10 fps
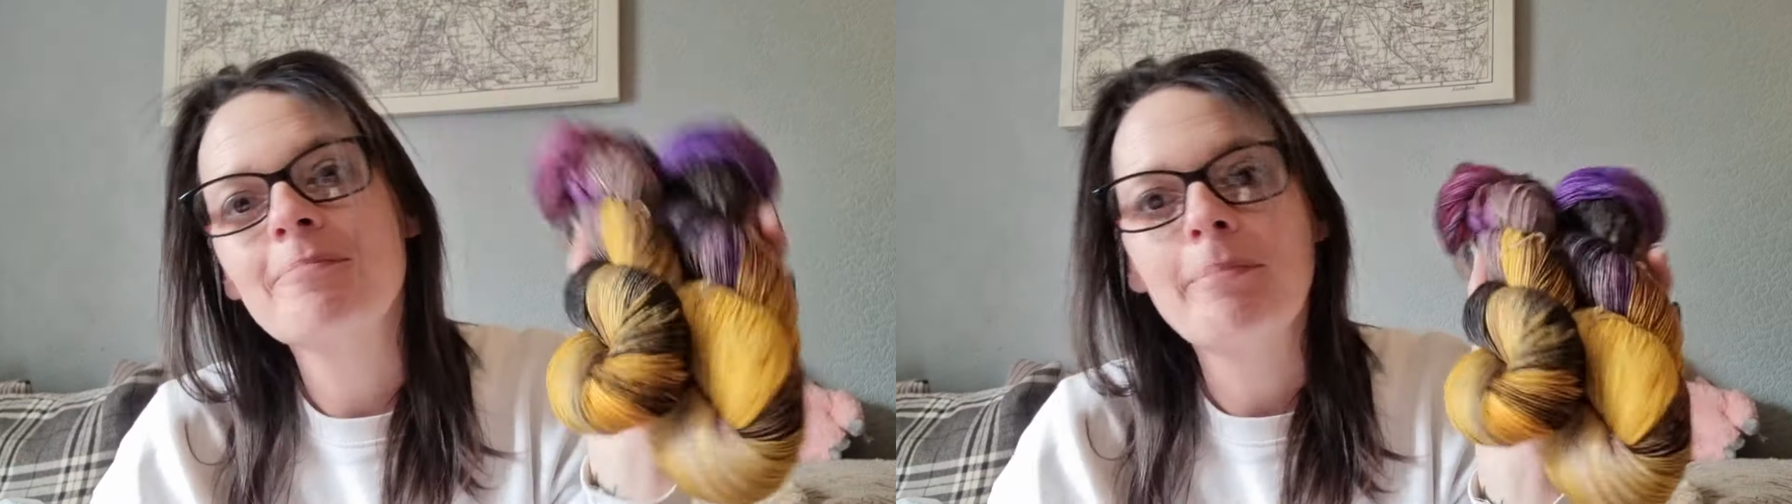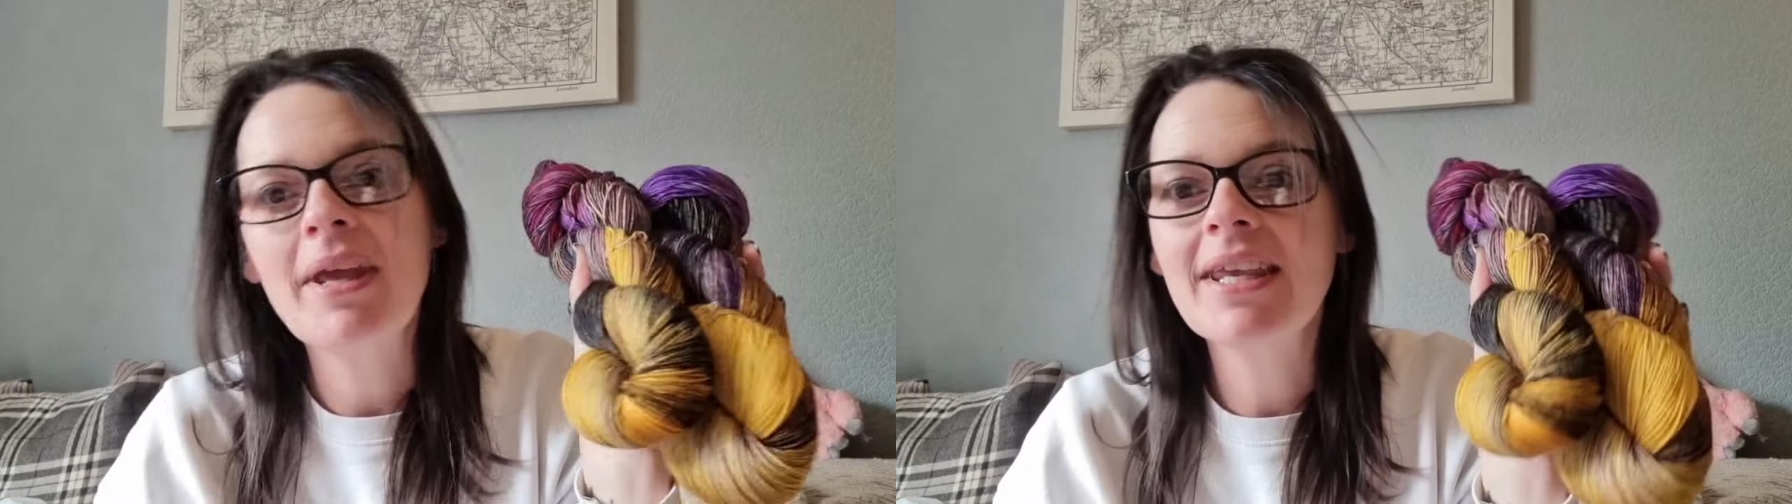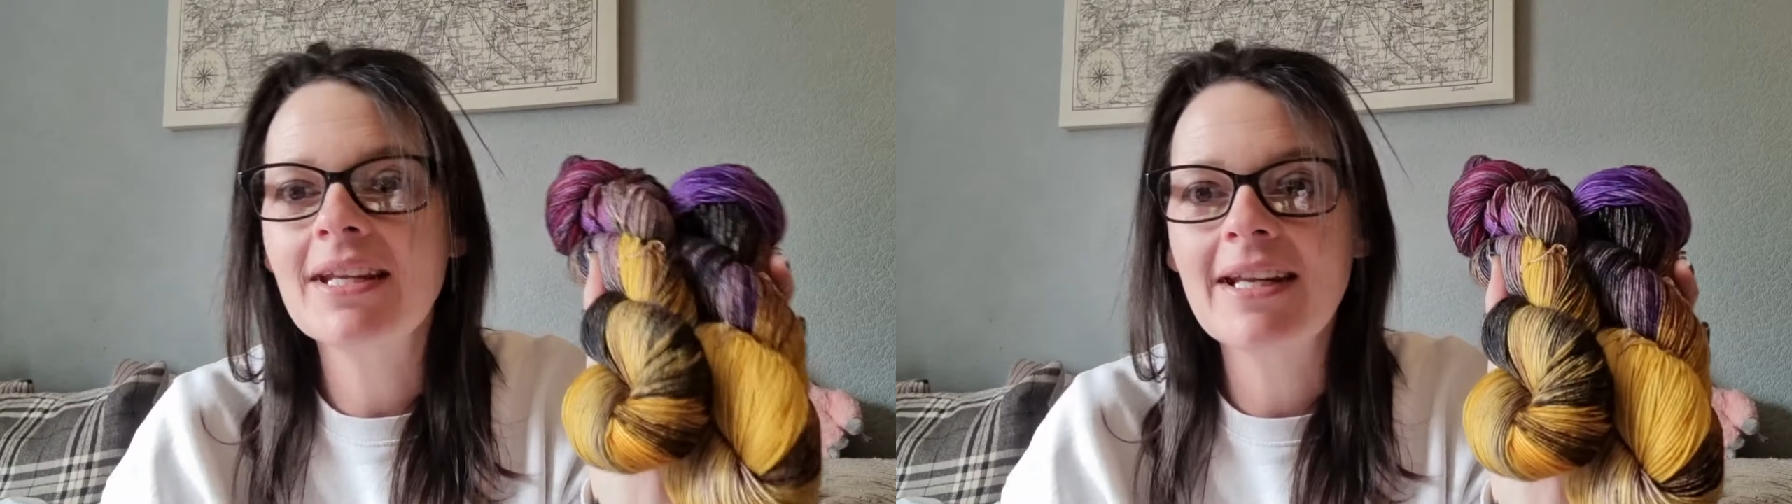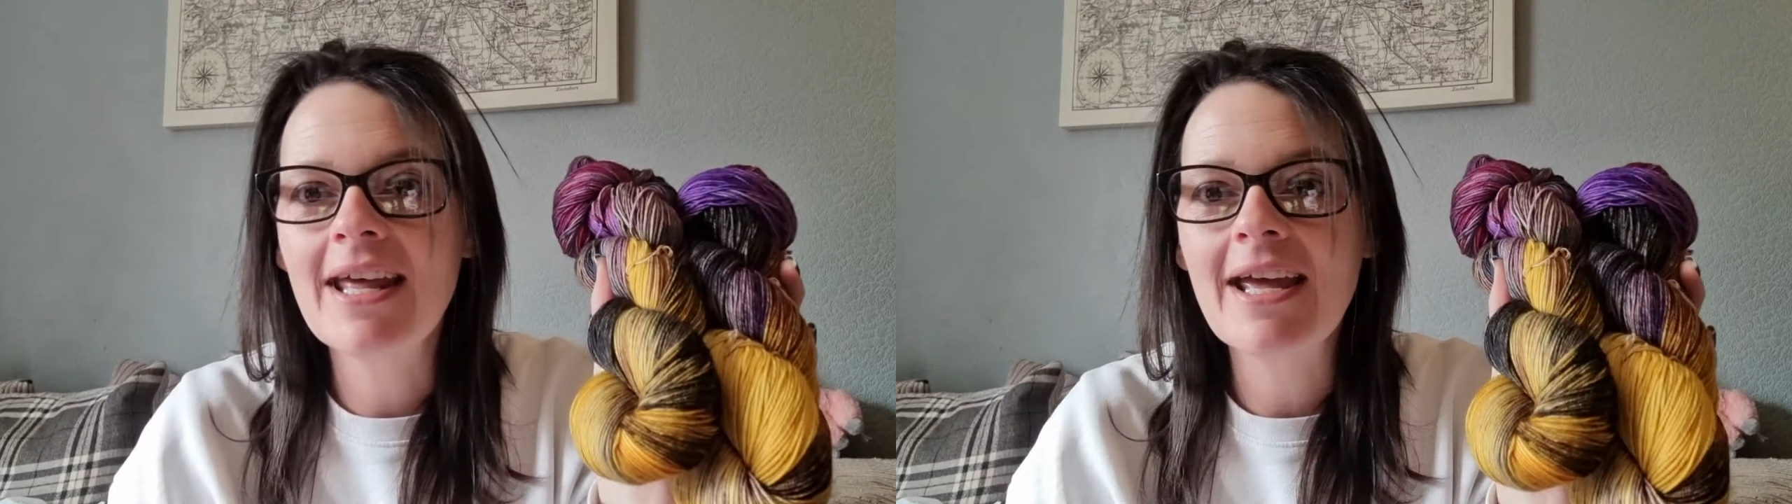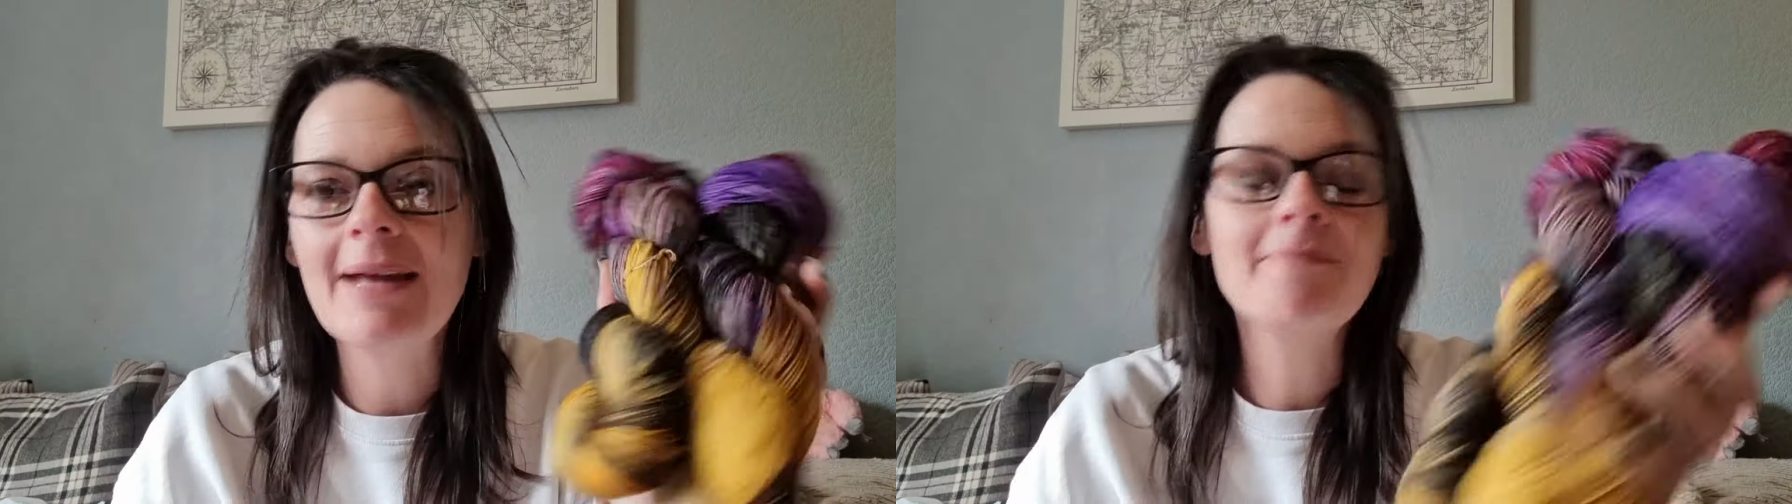picking a
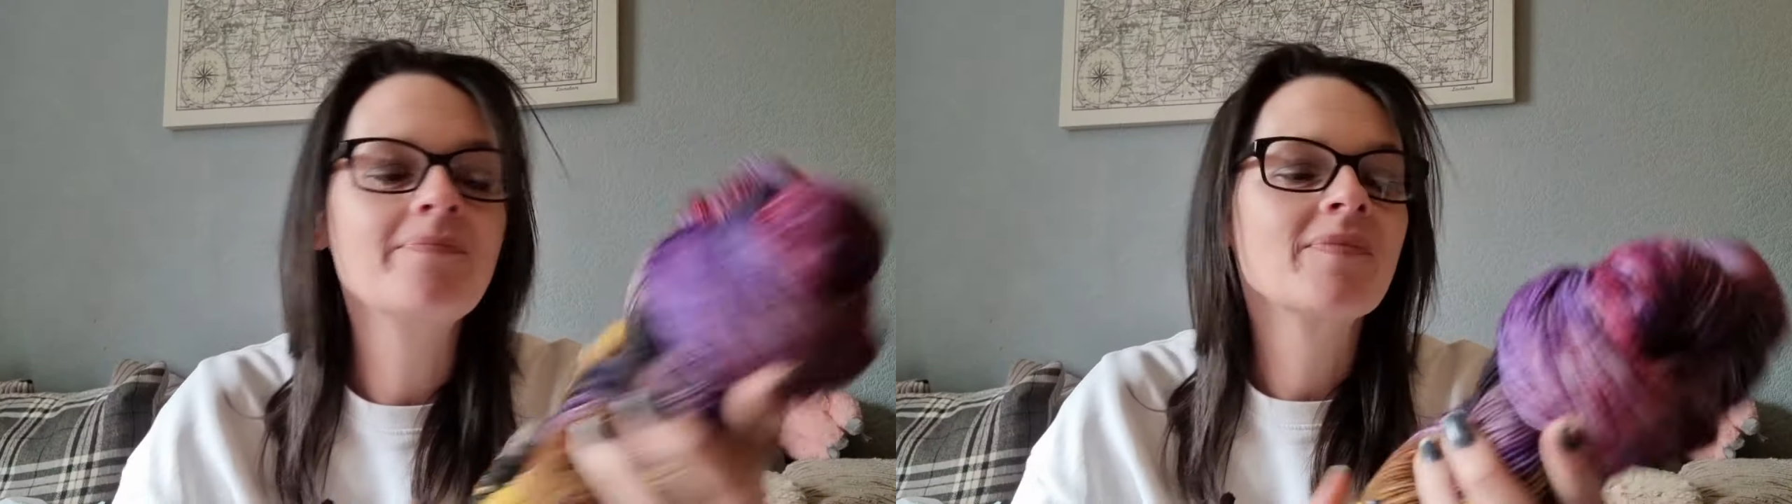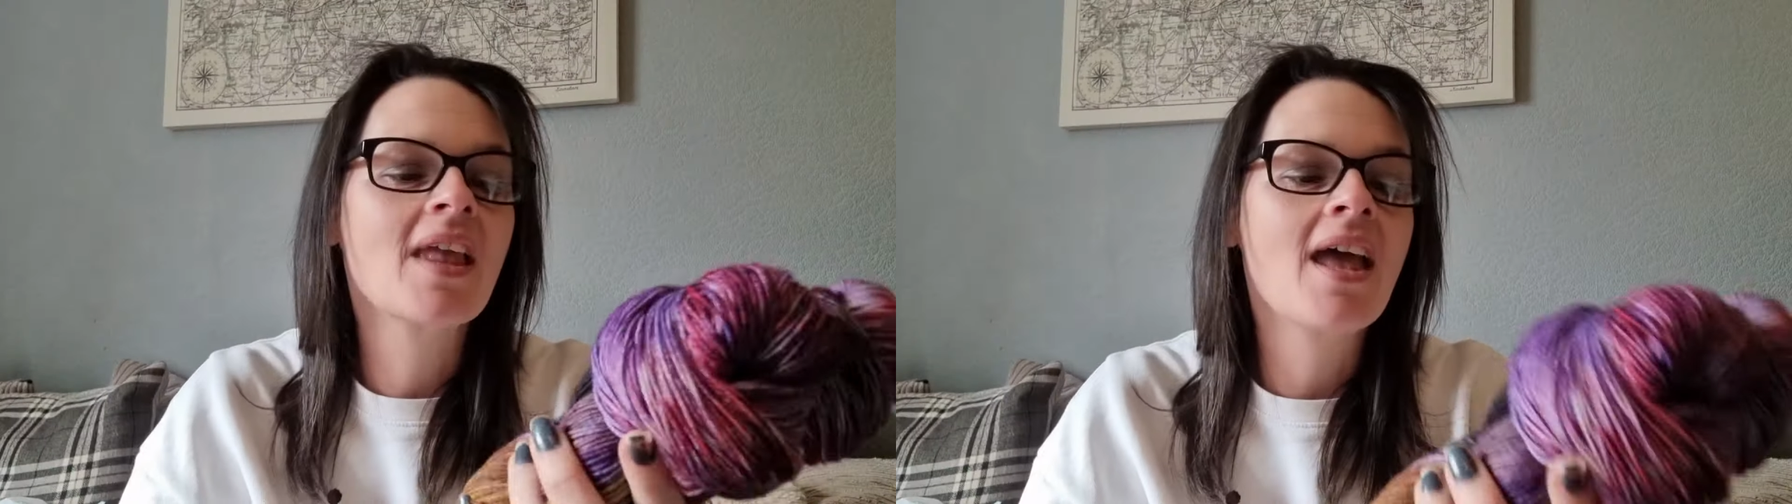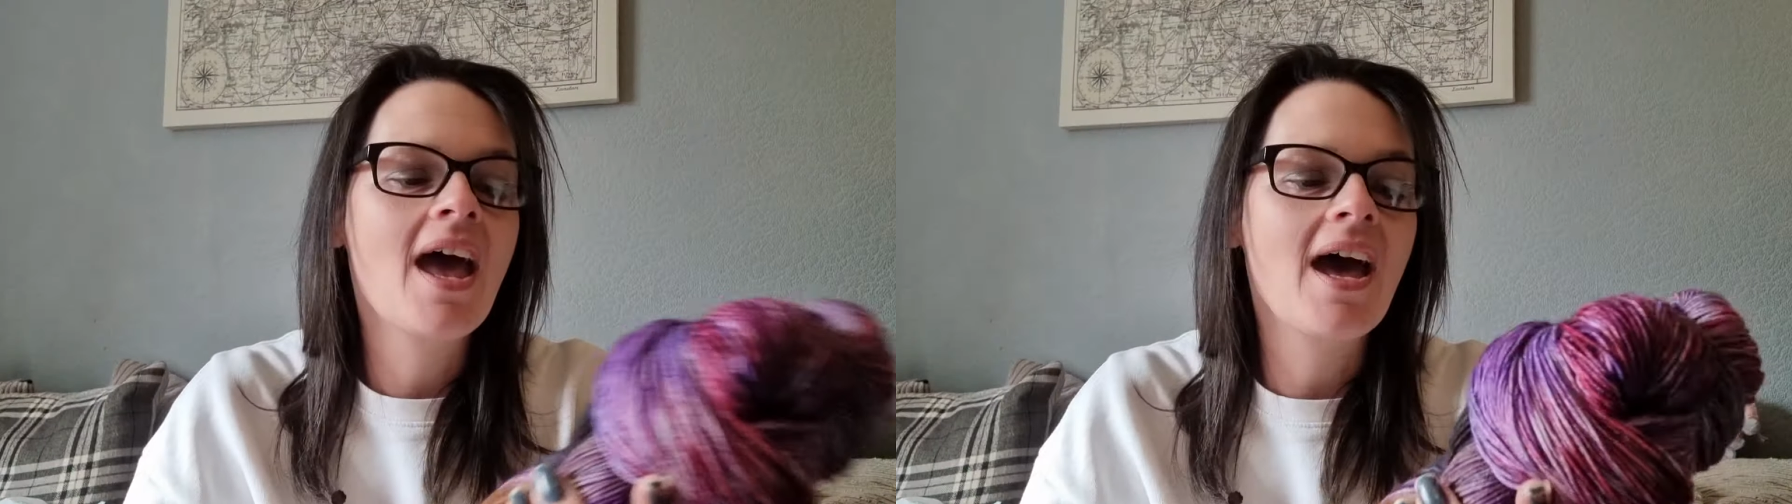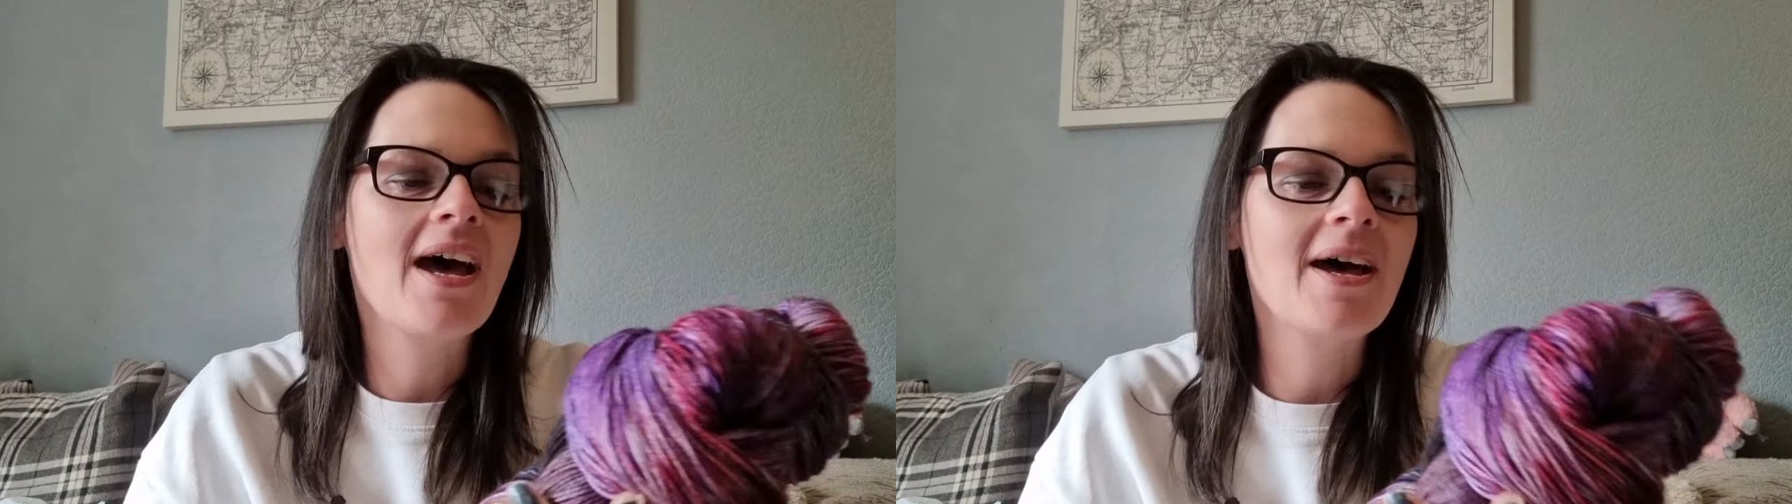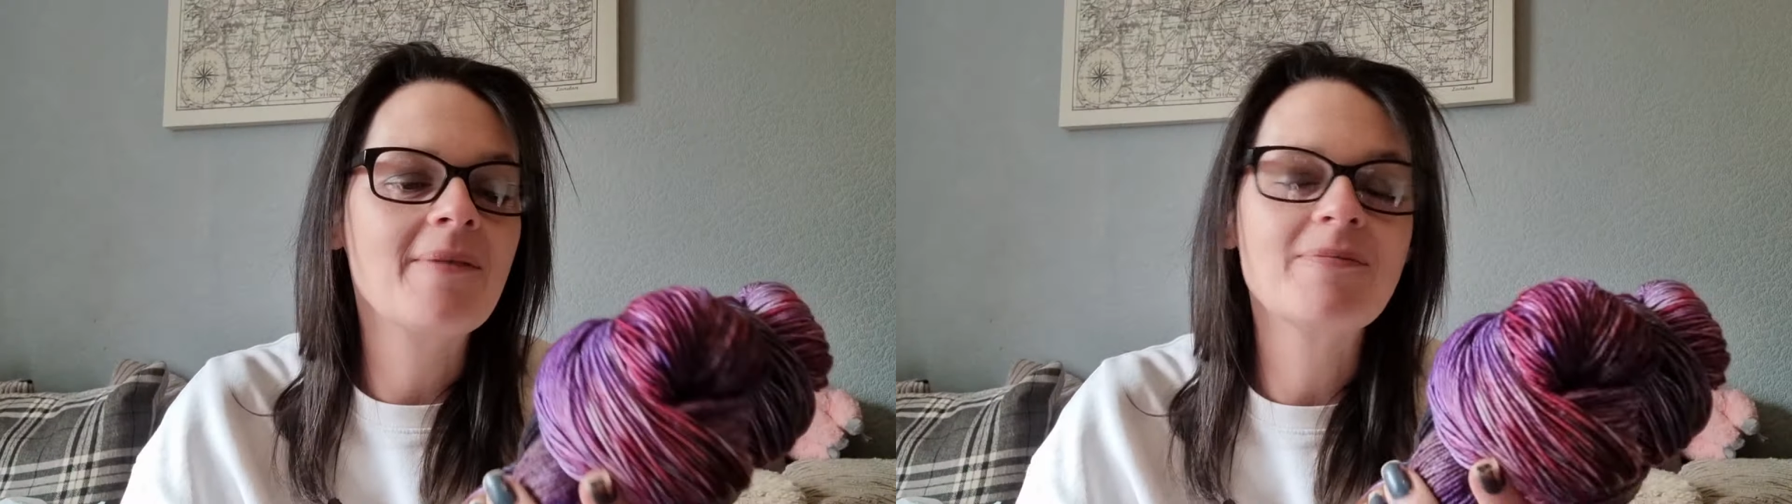name.
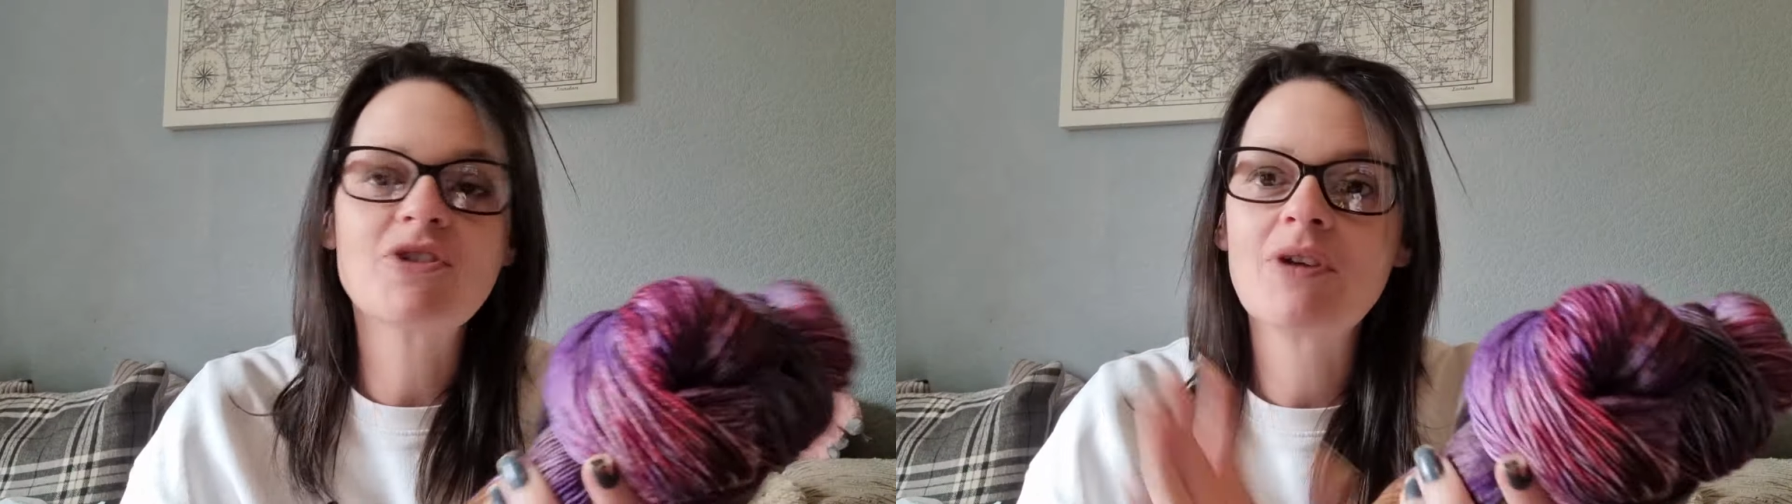So